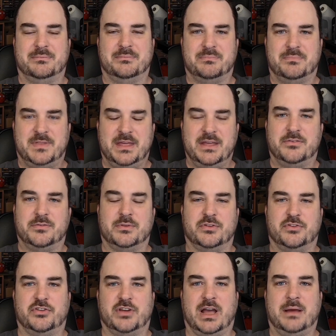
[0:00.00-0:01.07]
things for
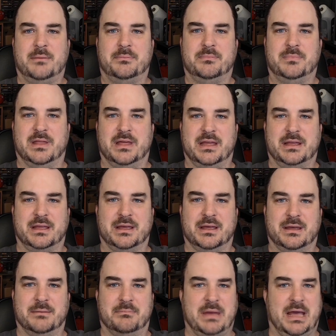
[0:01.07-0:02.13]
the shop like
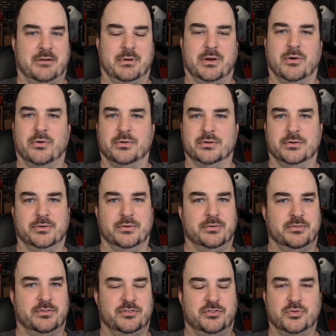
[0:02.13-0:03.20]
battery
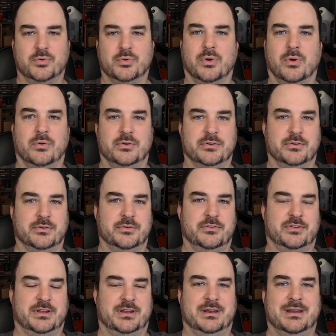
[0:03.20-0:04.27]
holders and tool
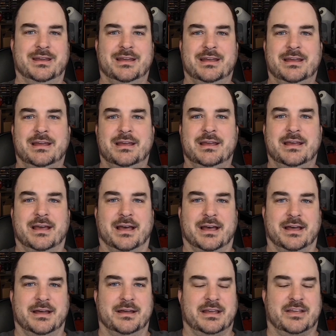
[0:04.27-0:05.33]
holders and
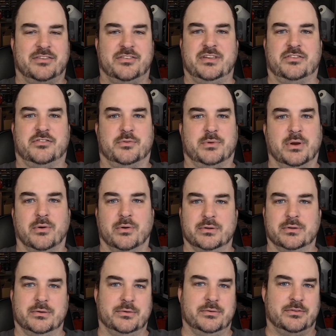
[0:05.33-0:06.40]
accessory
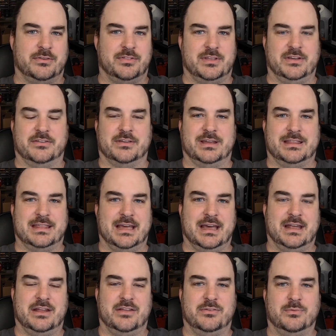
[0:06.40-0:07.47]
holders and things like
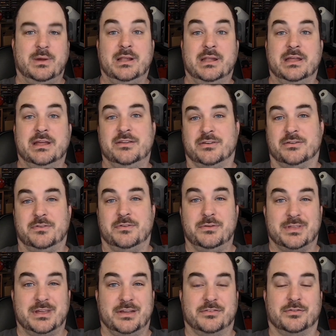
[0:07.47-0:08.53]
that, as well as a few
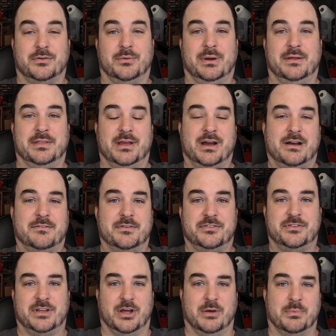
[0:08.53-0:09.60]
things for around the
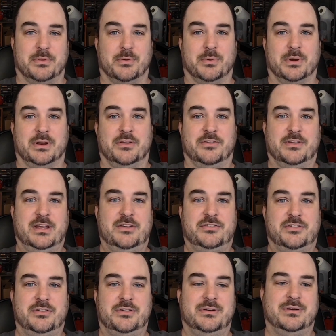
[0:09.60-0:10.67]
office to help with
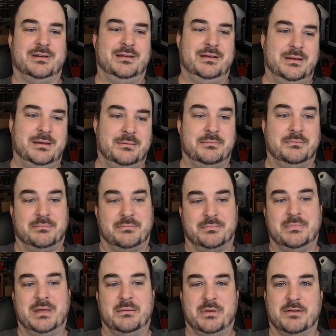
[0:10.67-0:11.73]
organization,
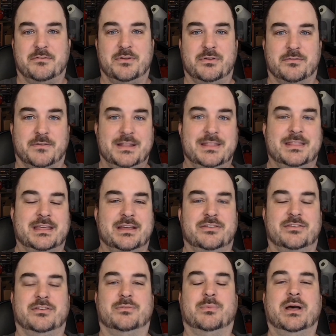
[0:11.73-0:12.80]
maybe a few fun
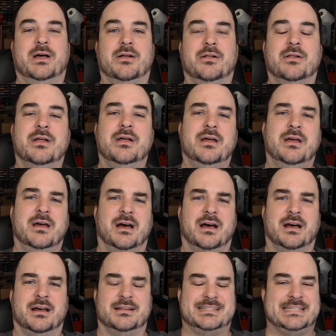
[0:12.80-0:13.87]
things as well.
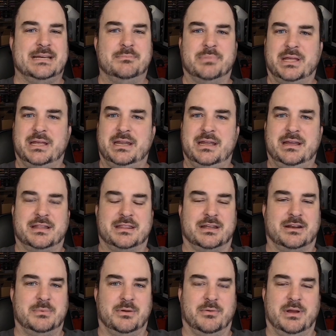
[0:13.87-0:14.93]
Templating, I
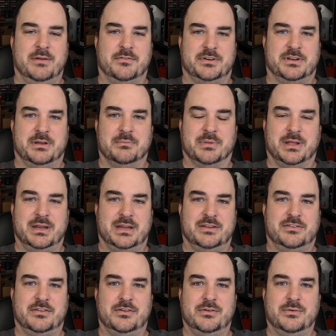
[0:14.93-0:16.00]
thought it'd be great for
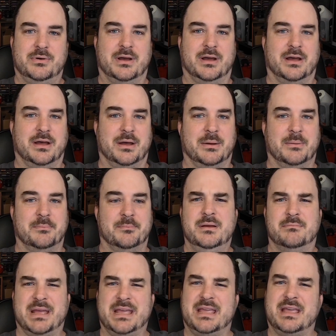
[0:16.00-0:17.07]
templating too.
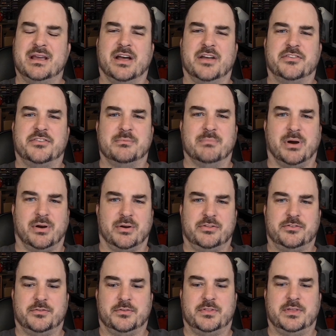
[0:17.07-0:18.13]
Making custom
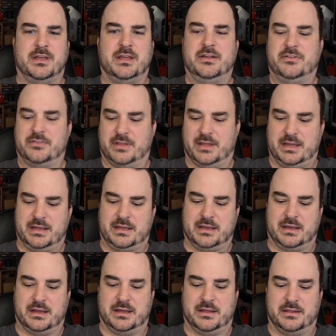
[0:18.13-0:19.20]
parts for things like
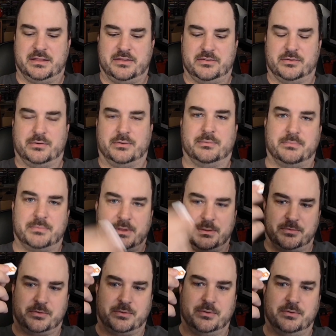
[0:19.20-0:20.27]
these little thumb
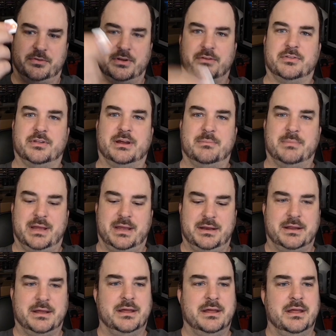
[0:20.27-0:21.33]
screws here that I
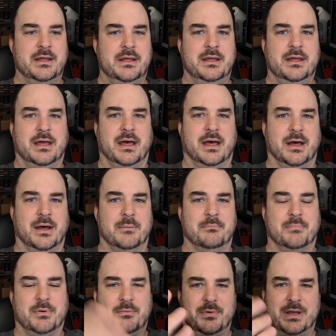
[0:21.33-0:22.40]
made.
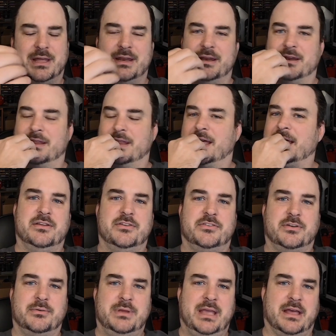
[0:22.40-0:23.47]
But we'll get into that.
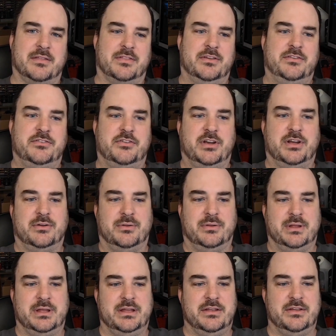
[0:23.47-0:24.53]
So yeah, this
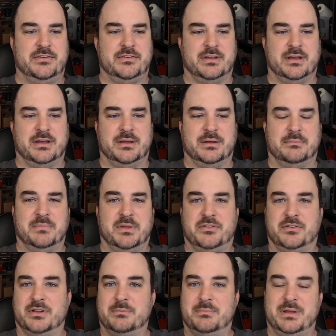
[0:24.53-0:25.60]
channel is going
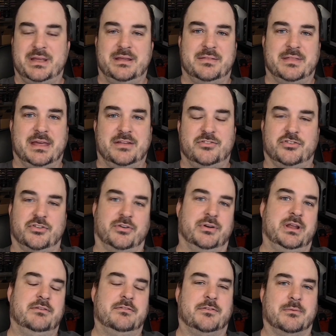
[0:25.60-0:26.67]
to be that
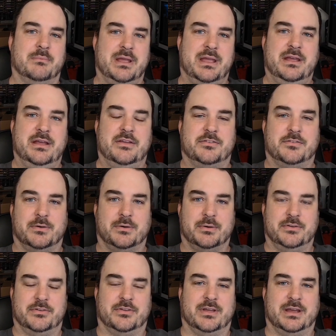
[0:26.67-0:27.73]
journey for me as
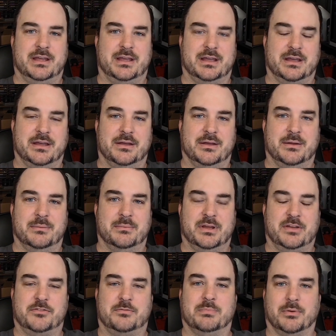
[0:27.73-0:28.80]
far as like
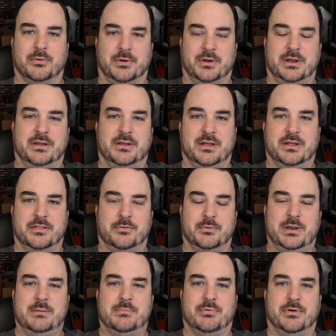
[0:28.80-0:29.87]
exploring
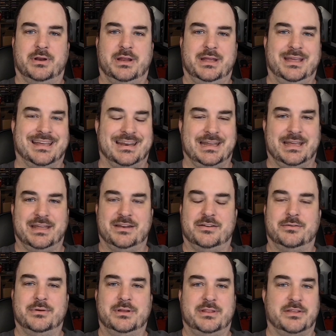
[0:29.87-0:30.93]
3D printing, getting
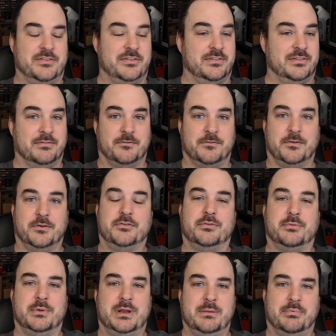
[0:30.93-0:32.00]
into it. This is the
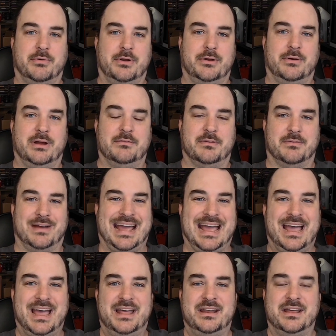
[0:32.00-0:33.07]
first 3D printer I've ever
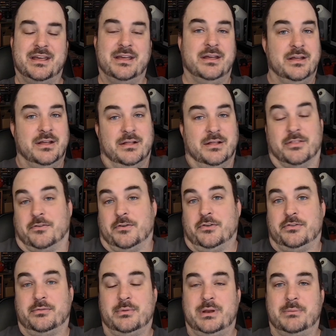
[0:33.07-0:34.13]
had, the
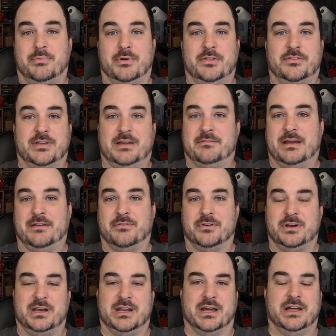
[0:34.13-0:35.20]
first 3D prints I've ever
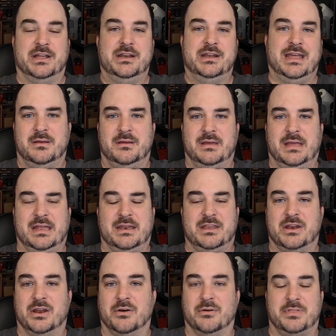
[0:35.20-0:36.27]
done, and
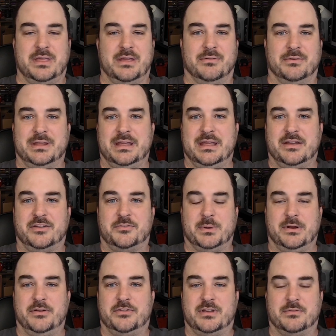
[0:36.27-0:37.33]
the only
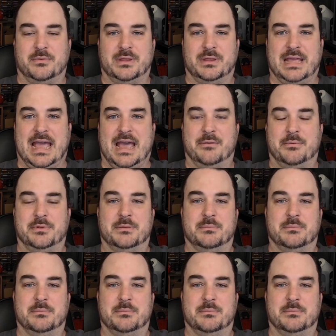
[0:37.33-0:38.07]
experience I've really had with it